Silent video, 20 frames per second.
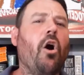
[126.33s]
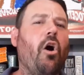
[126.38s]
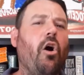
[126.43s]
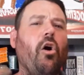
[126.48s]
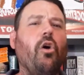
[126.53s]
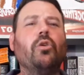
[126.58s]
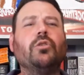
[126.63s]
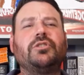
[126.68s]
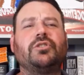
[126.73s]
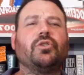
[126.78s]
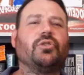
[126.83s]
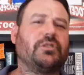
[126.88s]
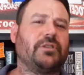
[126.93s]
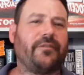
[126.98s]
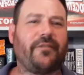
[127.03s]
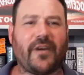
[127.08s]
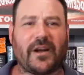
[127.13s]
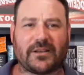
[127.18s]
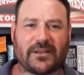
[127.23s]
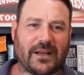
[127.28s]
All sorts
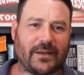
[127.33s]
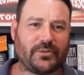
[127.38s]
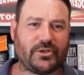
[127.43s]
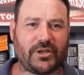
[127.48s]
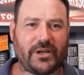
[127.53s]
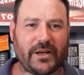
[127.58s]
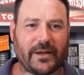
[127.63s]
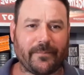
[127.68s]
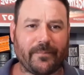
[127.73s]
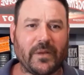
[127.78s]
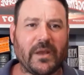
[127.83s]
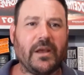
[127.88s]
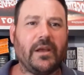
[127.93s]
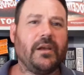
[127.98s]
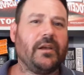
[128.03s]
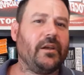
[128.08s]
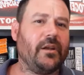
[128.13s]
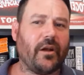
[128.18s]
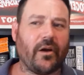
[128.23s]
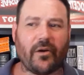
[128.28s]
of fucked up shit.
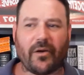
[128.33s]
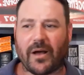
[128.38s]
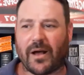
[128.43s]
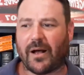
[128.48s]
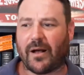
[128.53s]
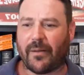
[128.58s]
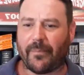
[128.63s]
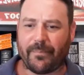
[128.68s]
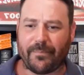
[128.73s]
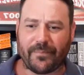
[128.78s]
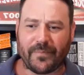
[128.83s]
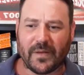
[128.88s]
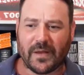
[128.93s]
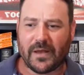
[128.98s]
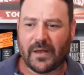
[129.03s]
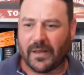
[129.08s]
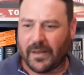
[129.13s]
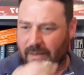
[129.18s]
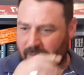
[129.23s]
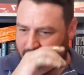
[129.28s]

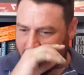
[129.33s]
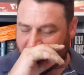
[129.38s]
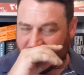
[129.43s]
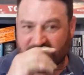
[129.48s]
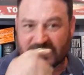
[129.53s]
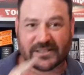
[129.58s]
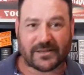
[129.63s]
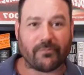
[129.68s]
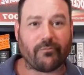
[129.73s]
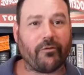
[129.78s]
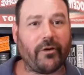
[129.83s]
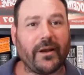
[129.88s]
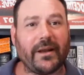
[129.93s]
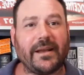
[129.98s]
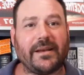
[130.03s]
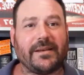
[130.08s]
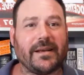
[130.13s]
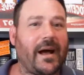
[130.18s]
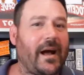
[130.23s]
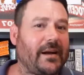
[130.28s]
There is some
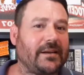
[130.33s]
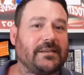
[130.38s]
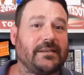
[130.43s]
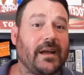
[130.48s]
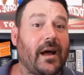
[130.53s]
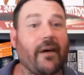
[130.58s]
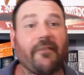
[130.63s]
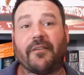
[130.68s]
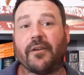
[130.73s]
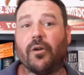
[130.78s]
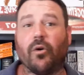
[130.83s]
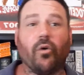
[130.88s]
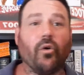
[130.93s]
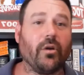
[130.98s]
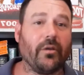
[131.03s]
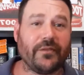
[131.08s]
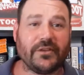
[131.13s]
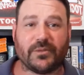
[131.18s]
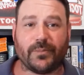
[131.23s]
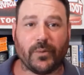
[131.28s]
really dark stuff in all
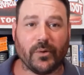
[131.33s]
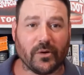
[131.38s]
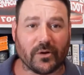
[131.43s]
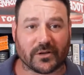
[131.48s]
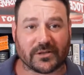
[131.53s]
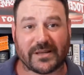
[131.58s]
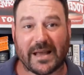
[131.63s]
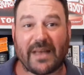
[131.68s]
of his books.